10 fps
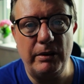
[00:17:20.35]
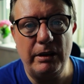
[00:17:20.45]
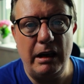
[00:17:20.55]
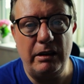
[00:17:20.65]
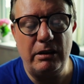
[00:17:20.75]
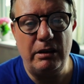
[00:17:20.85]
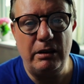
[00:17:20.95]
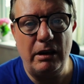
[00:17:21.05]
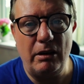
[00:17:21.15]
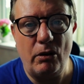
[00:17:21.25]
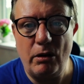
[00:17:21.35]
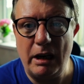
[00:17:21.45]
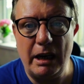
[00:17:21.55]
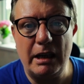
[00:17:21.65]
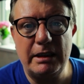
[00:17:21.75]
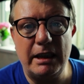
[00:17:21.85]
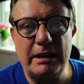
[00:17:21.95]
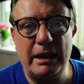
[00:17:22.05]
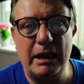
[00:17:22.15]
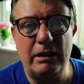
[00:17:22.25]
And all I ask
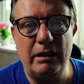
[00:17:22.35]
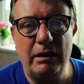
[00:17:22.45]
is that